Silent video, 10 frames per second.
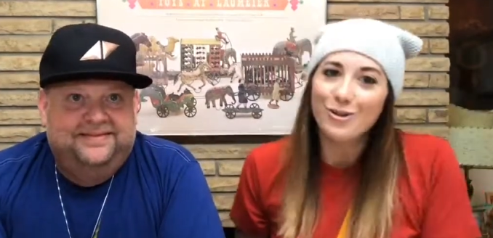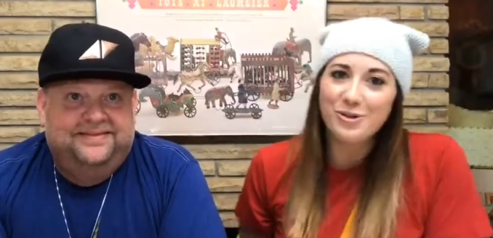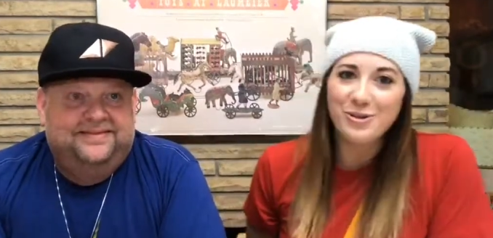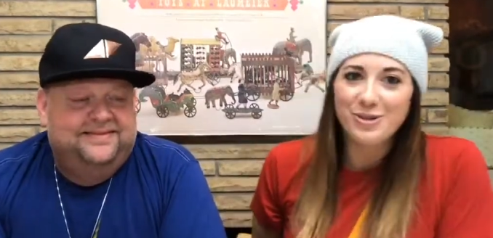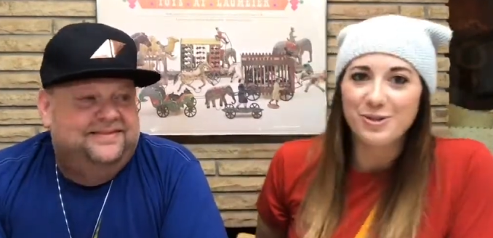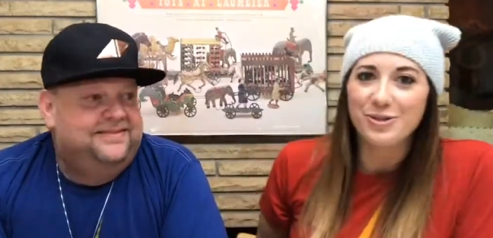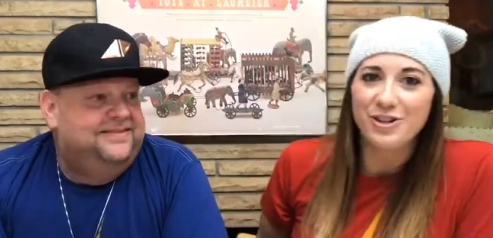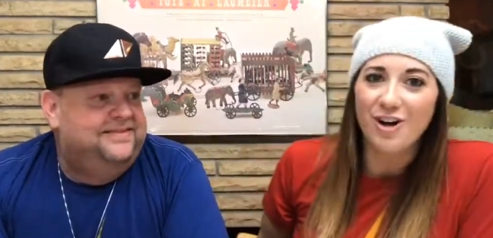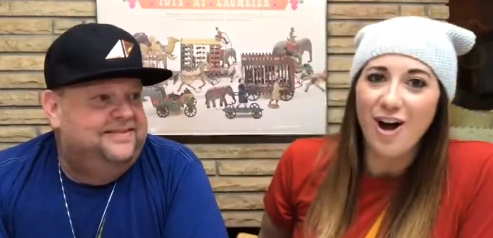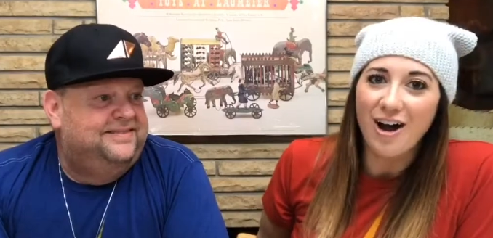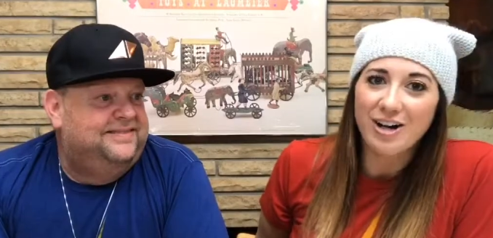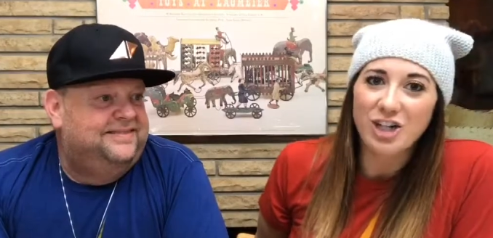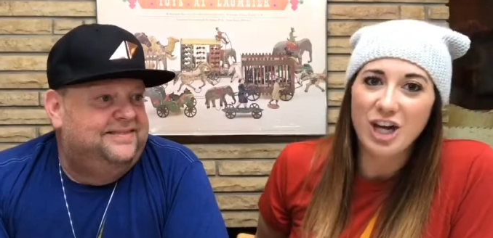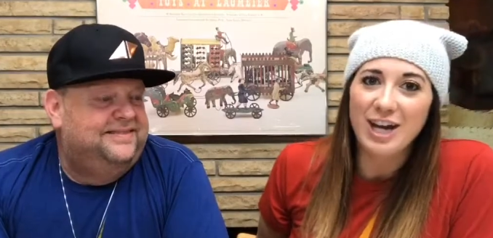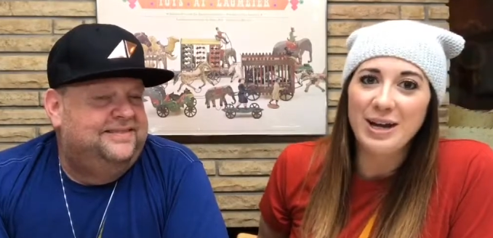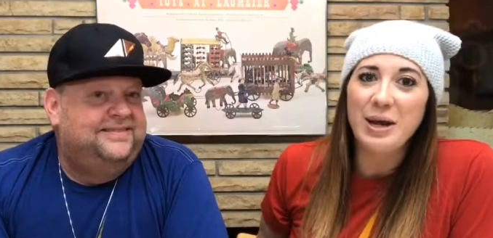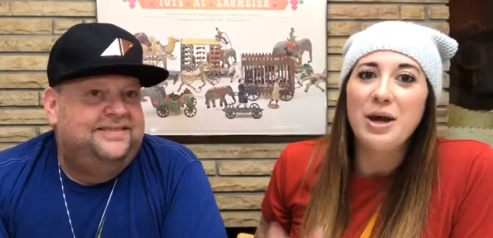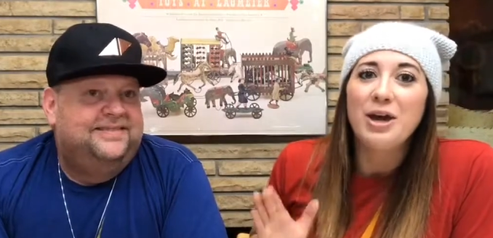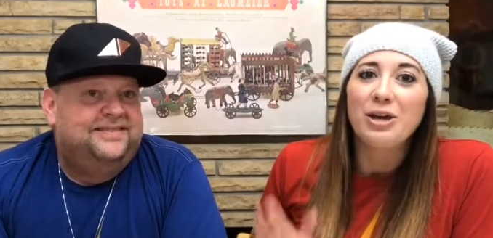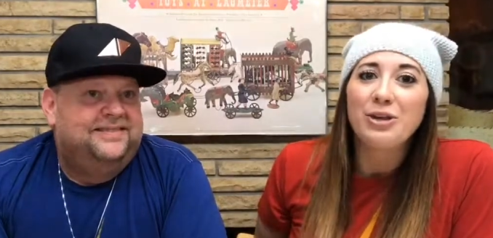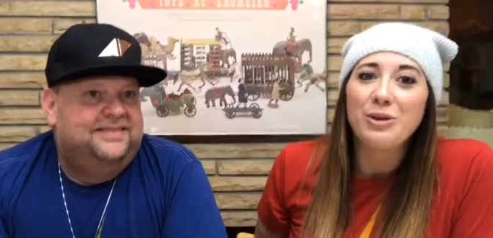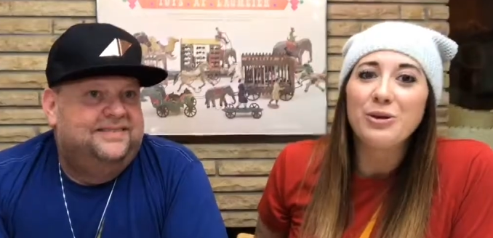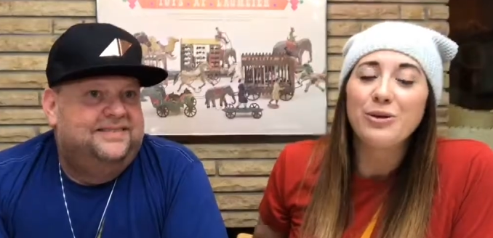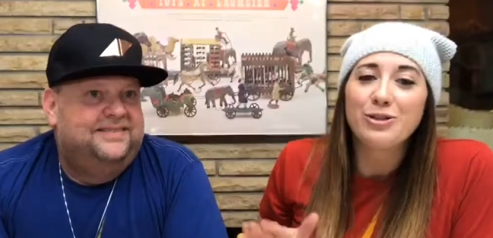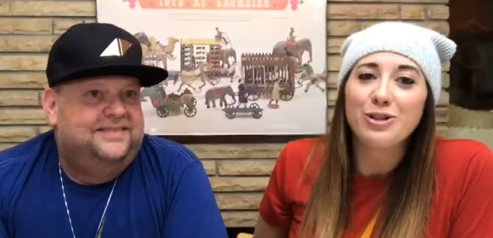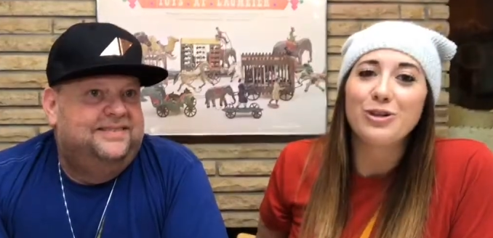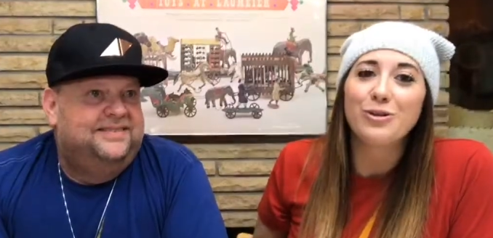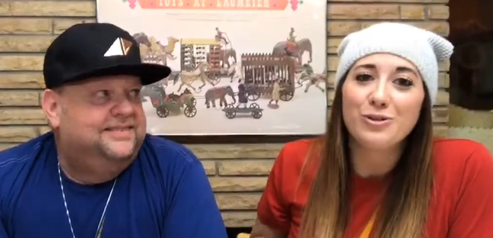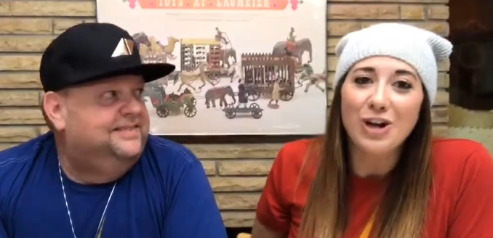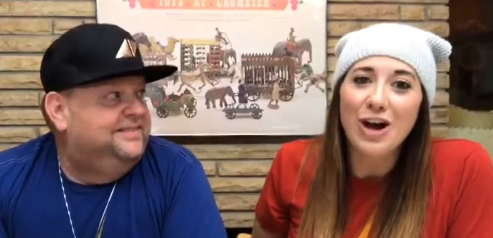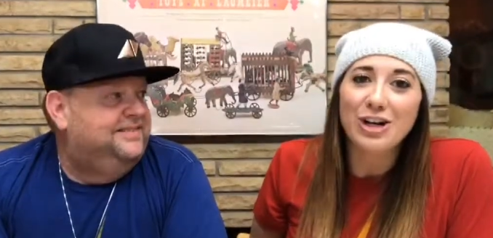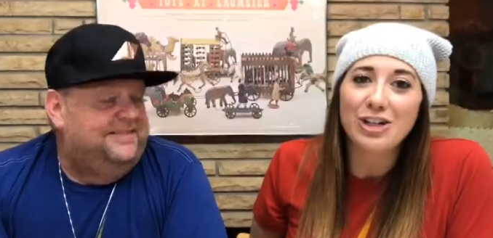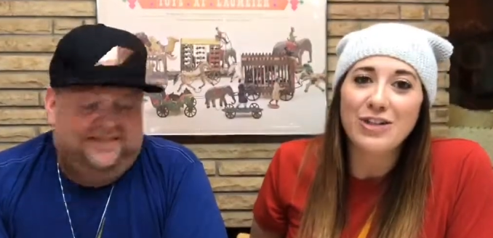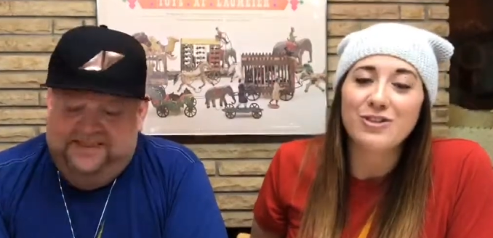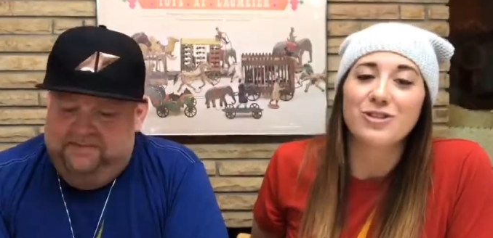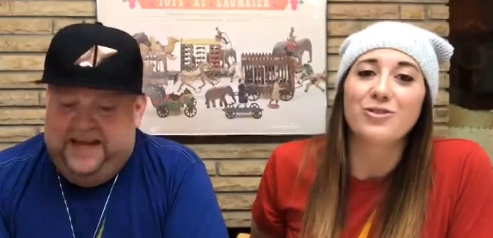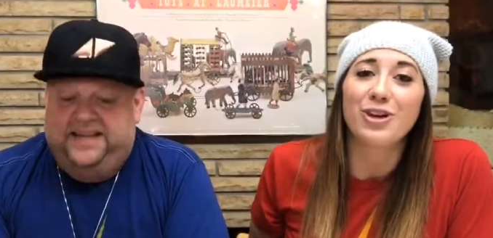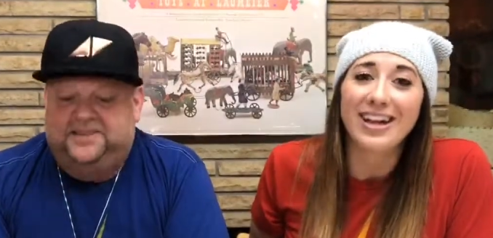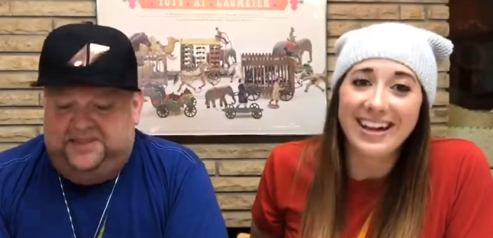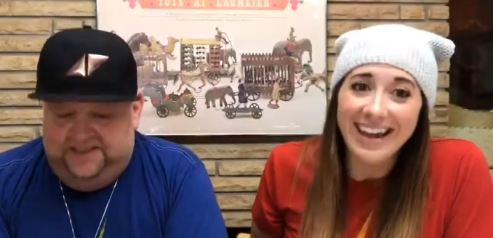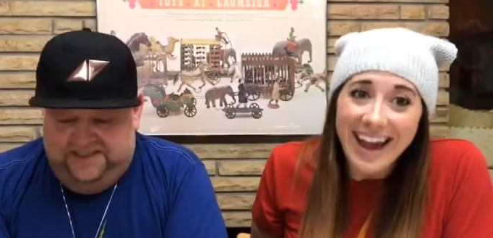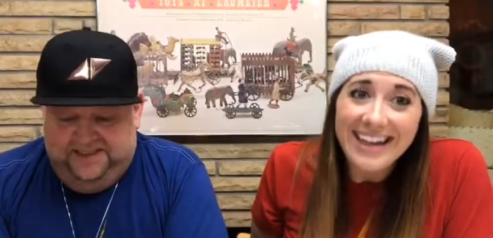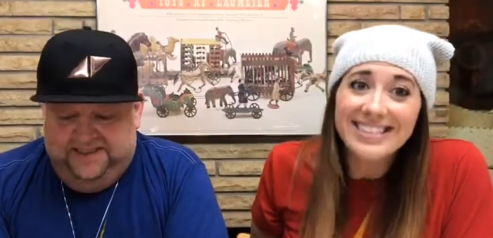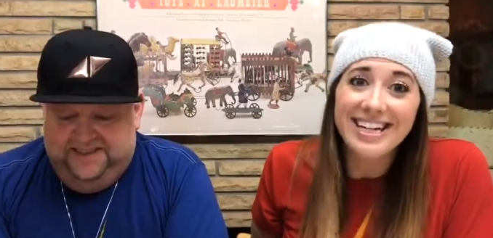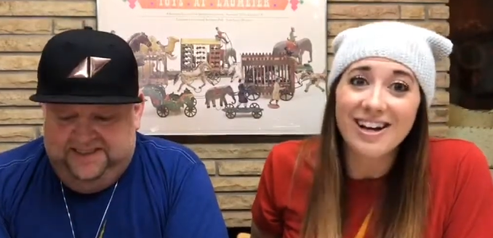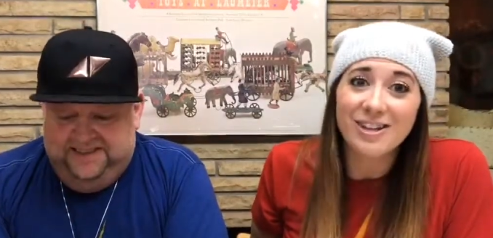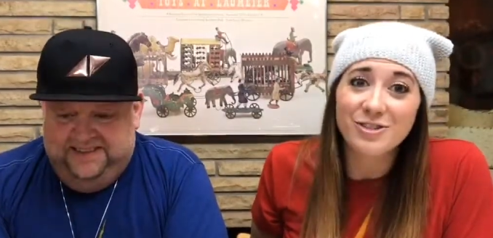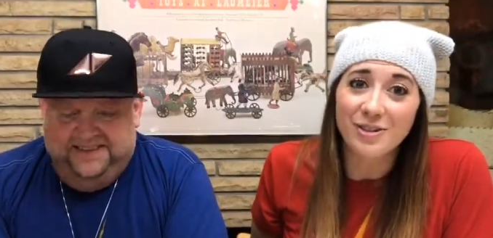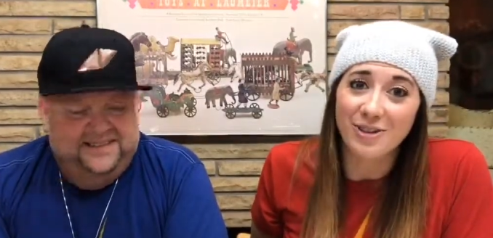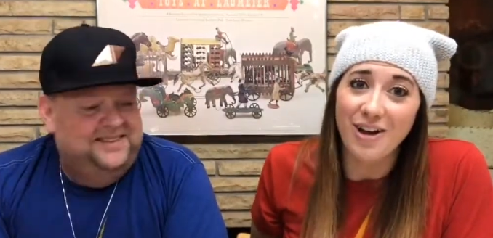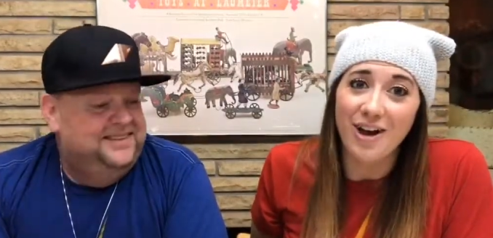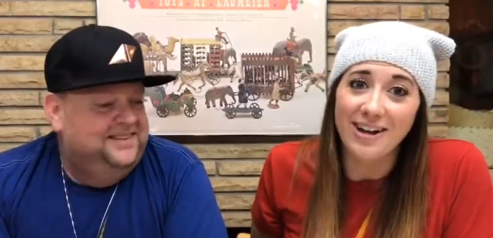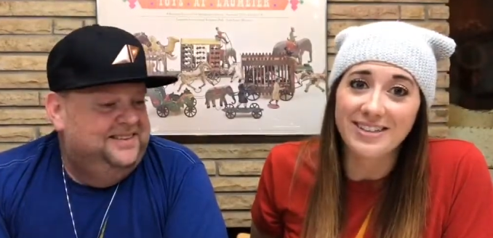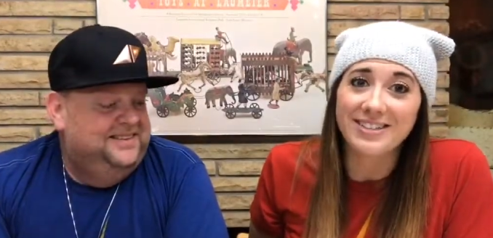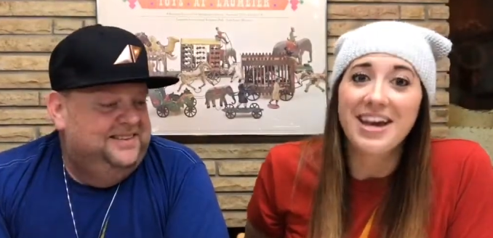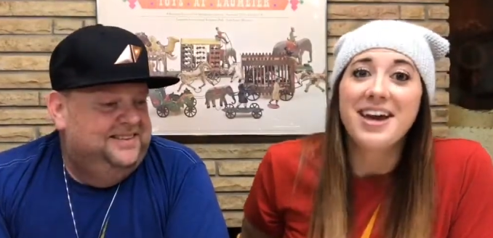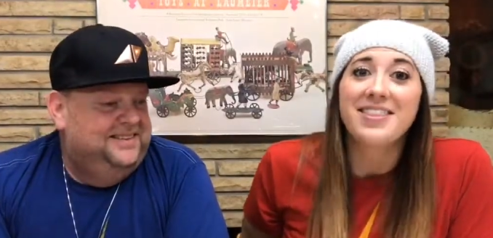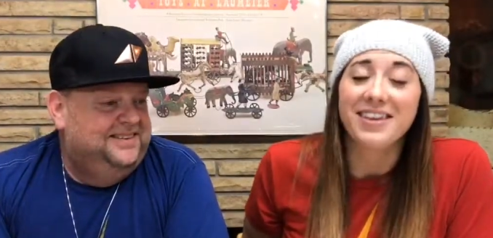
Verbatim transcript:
Speaker 1: Old Toy Soldier auction huge, huge auction. There's over Men's. 1,800 lots.